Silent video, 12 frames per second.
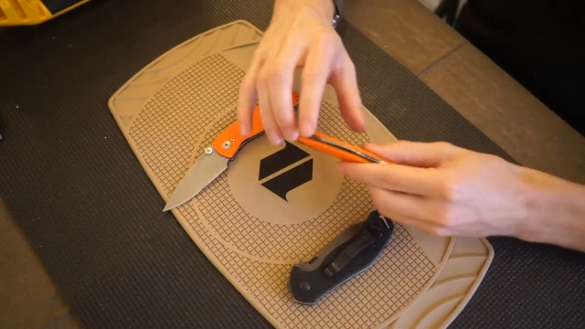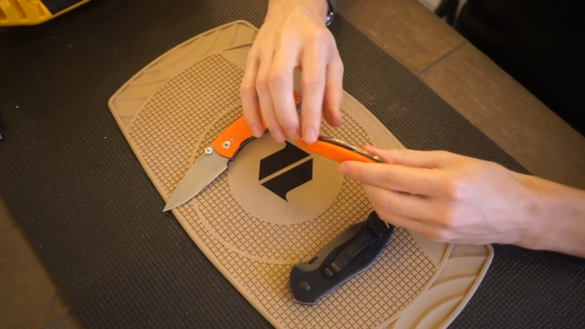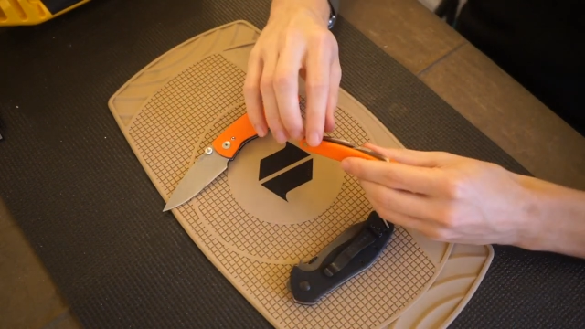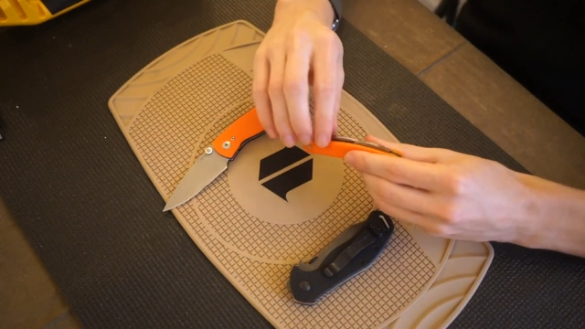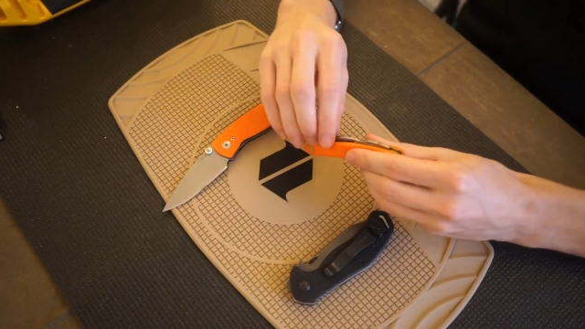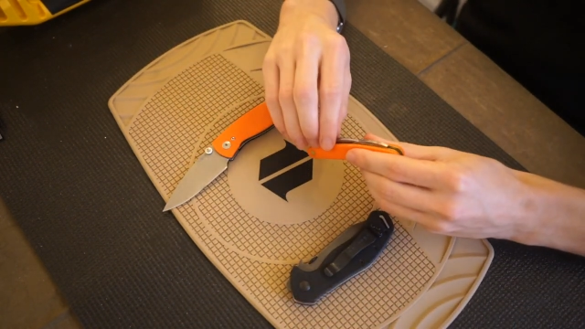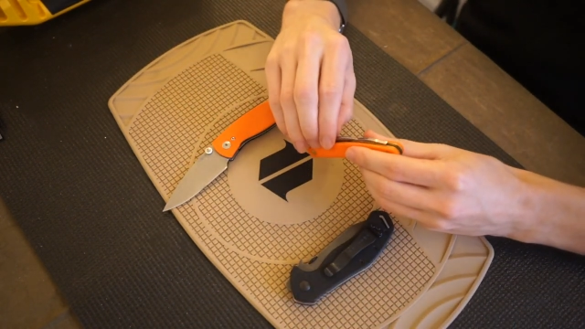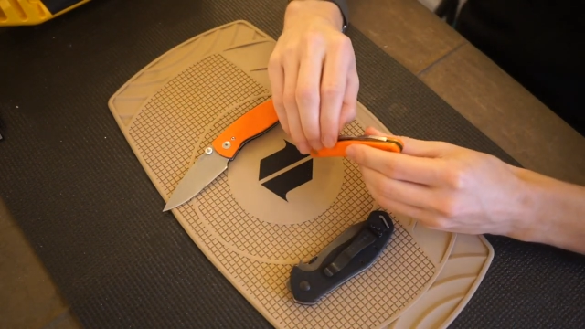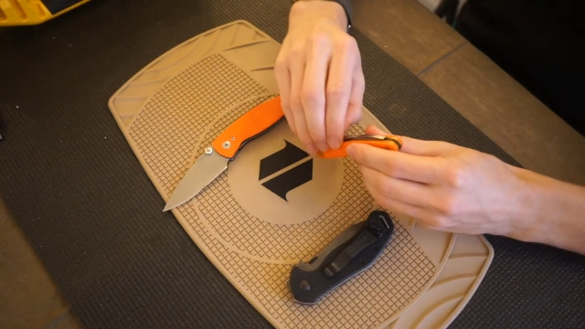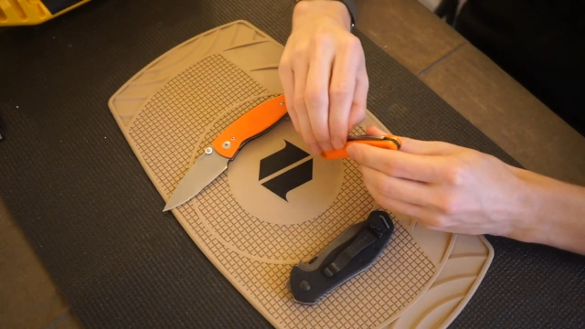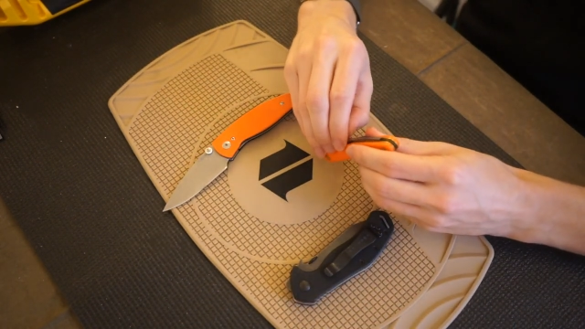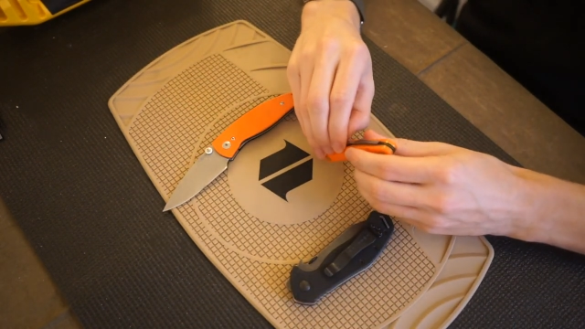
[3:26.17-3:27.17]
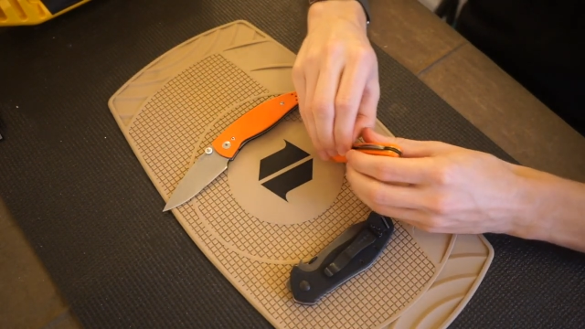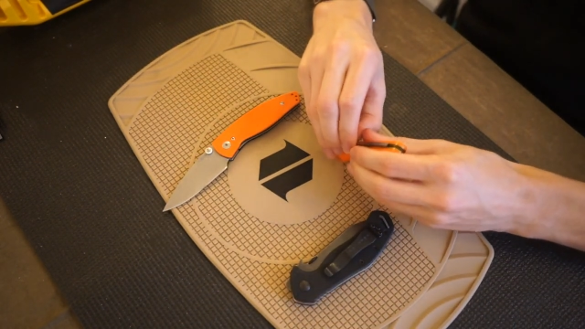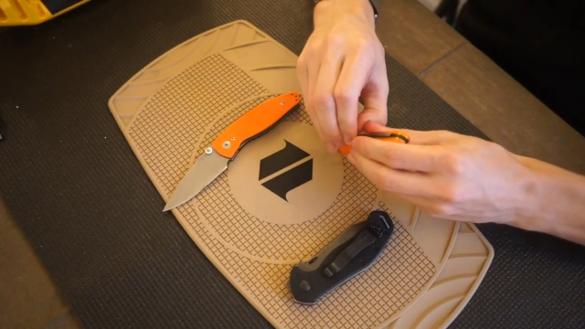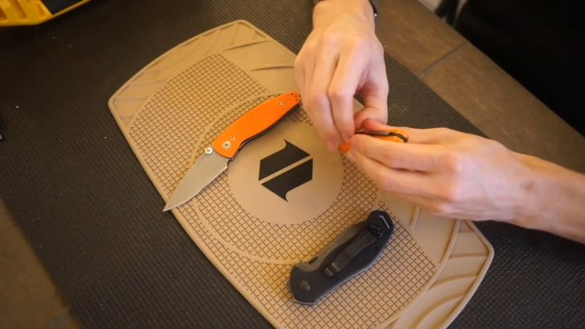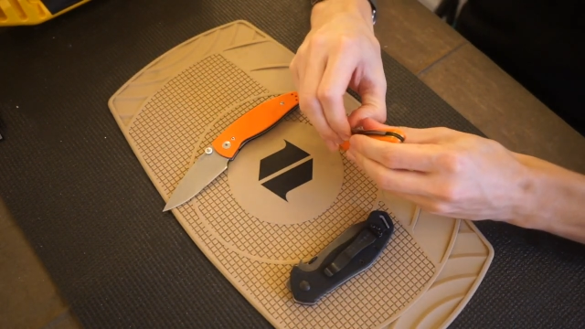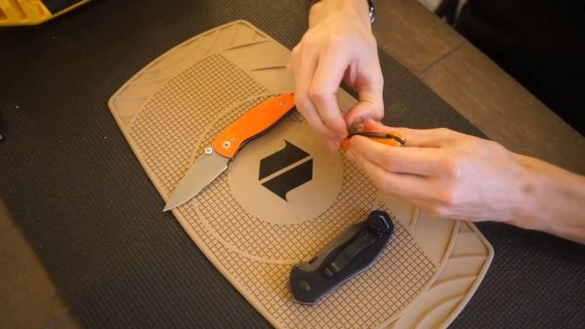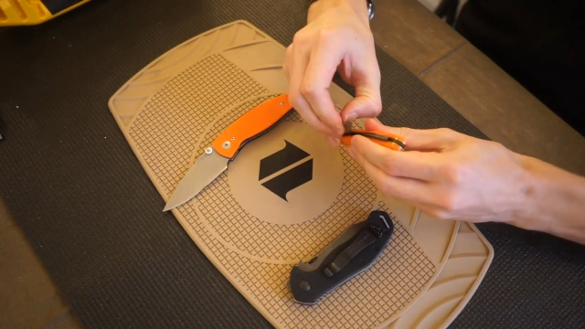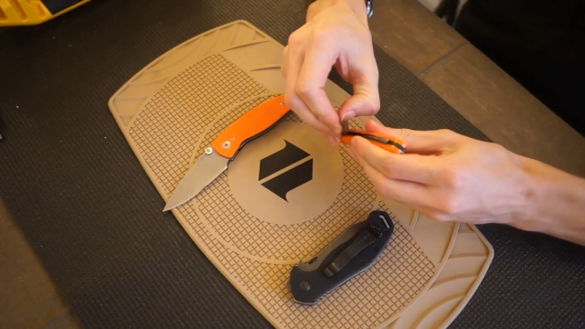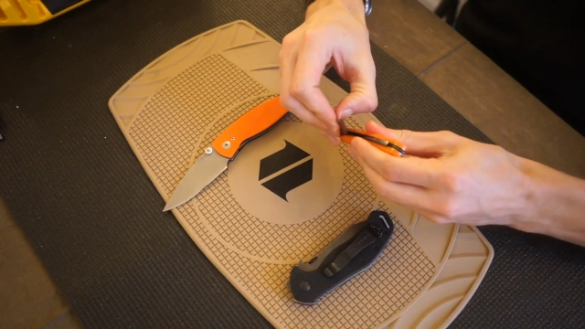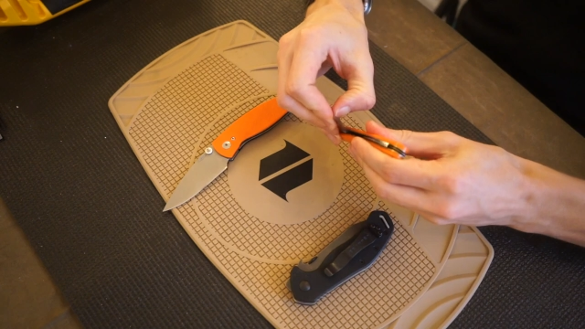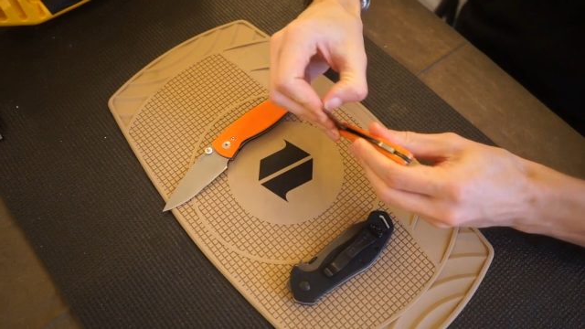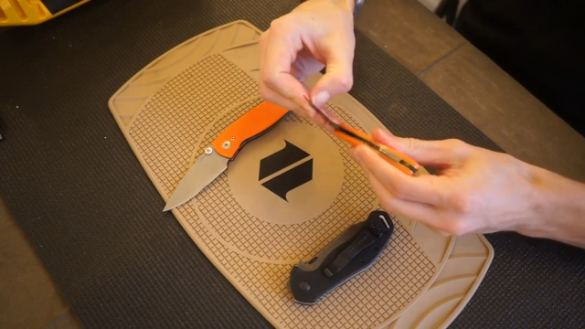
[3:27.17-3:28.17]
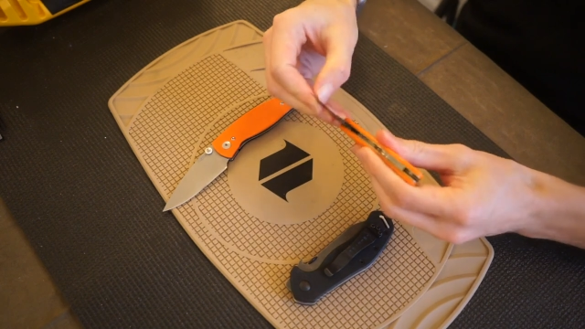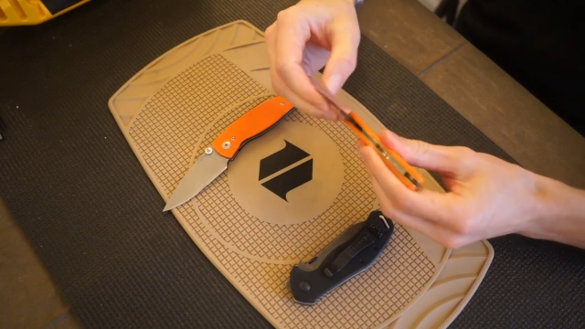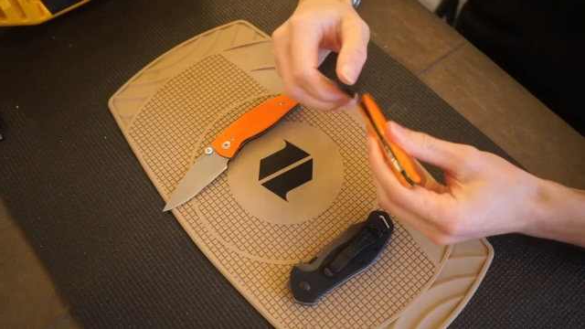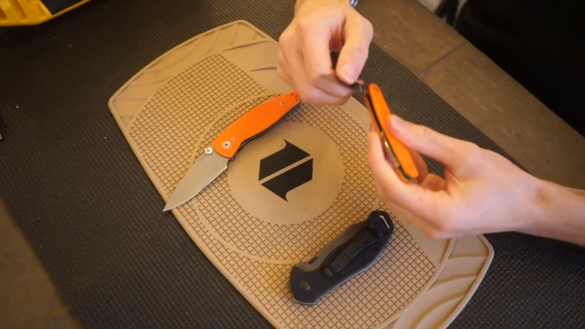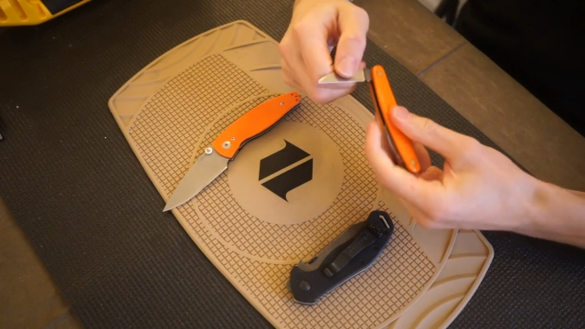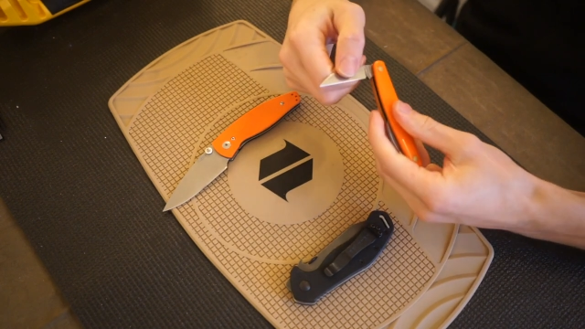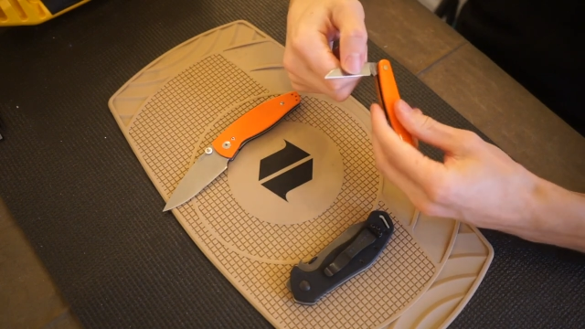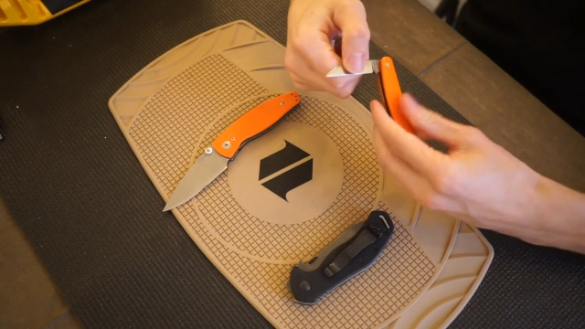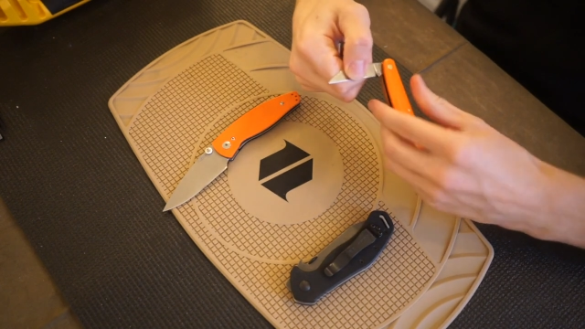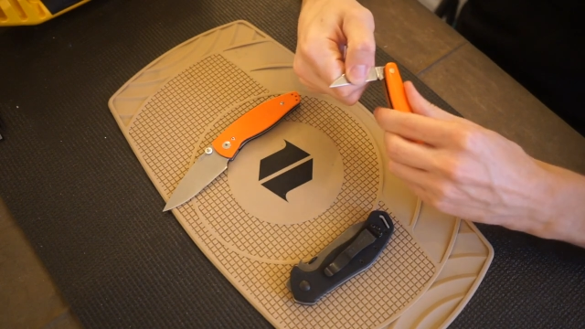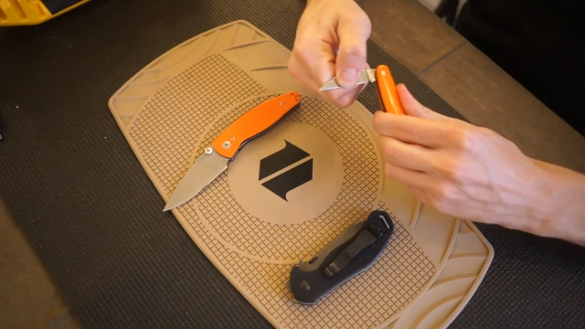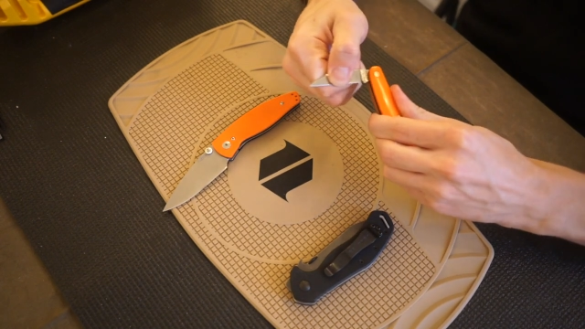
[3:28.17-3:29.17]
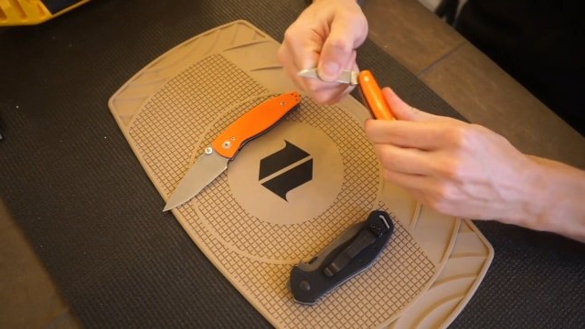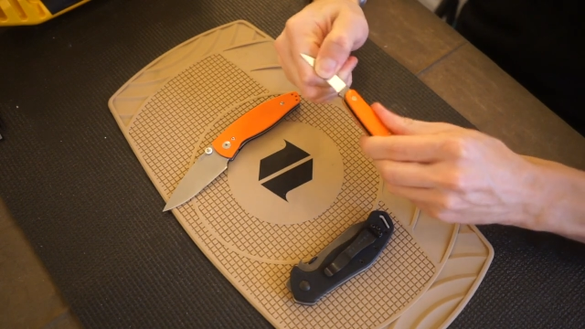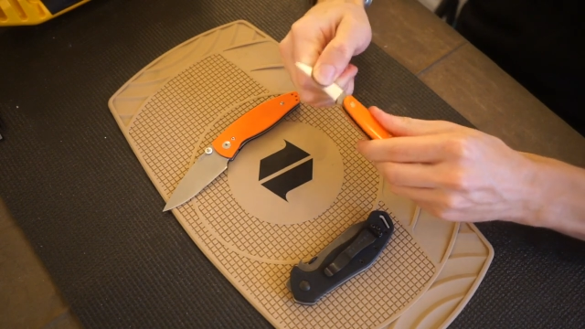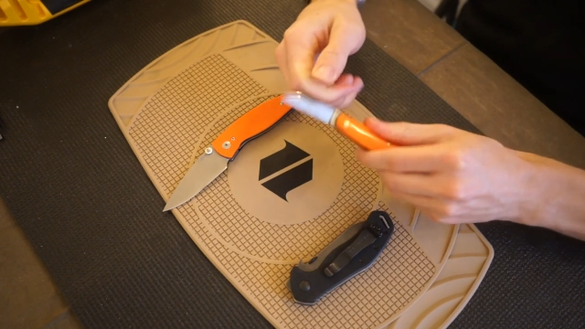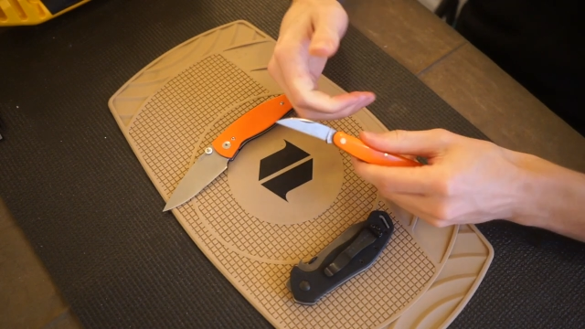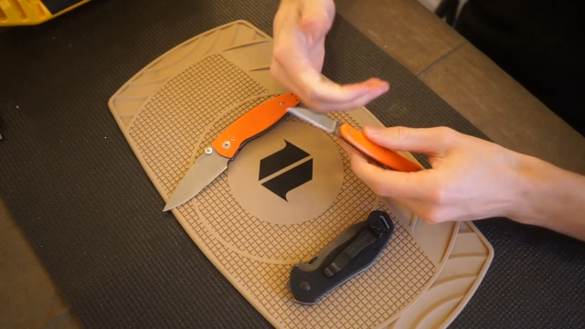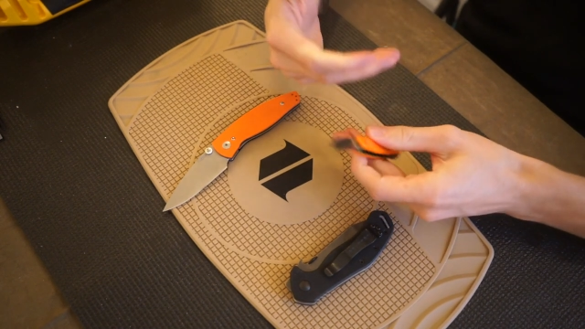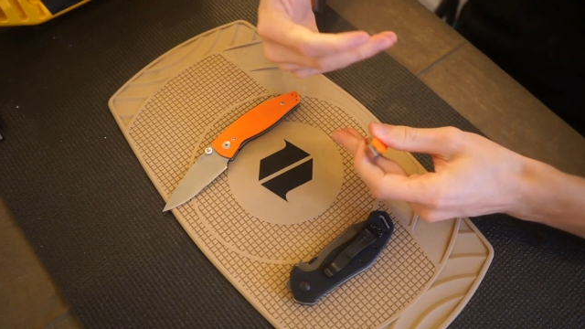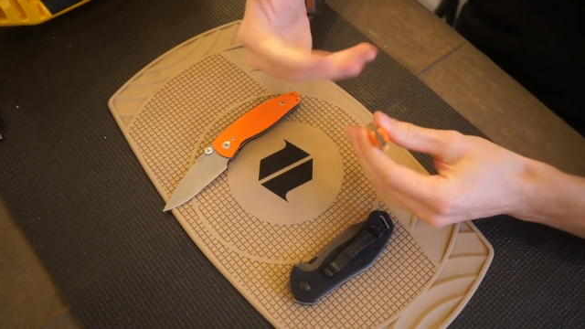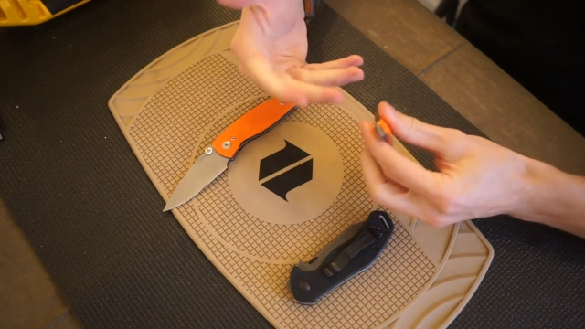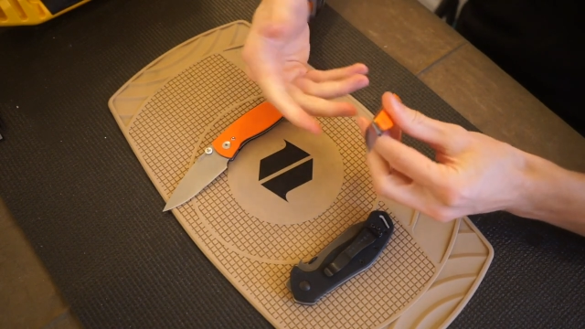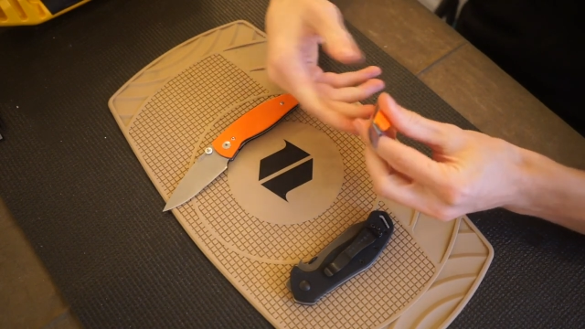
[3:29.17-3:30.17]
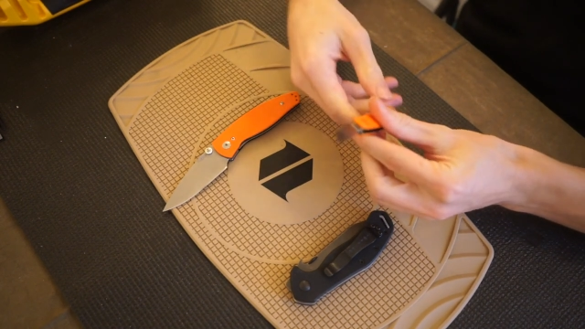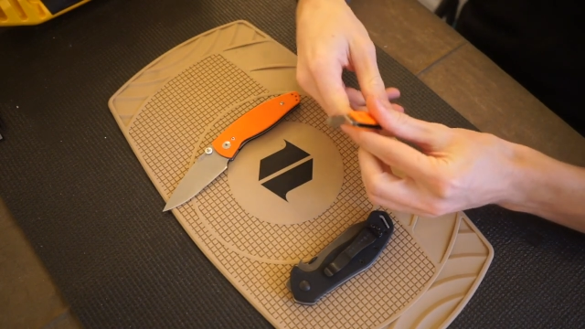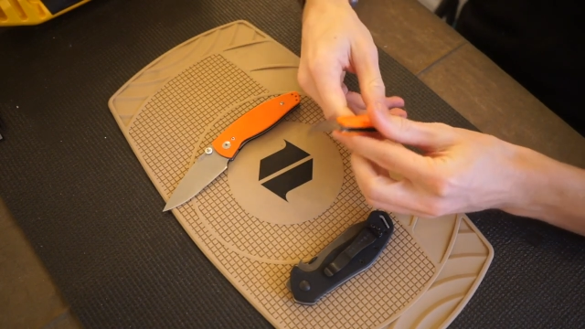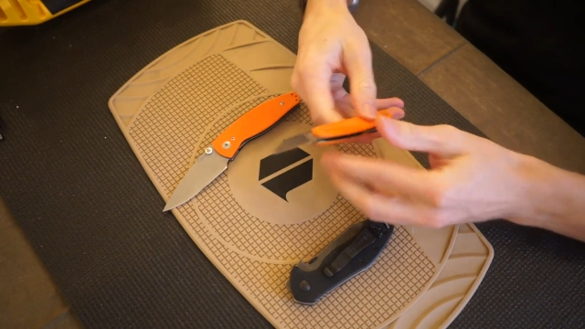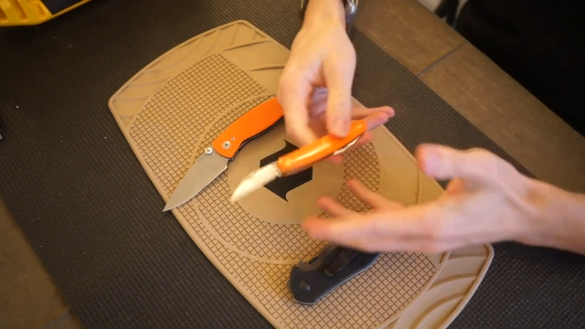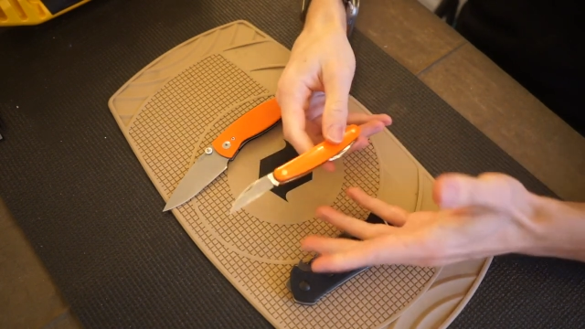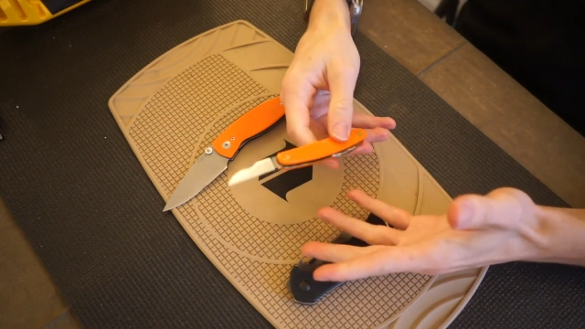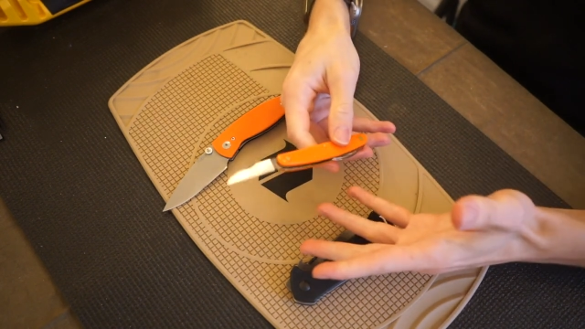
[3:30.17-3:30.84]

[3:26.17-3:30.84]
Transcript: [unreadable: no face in view]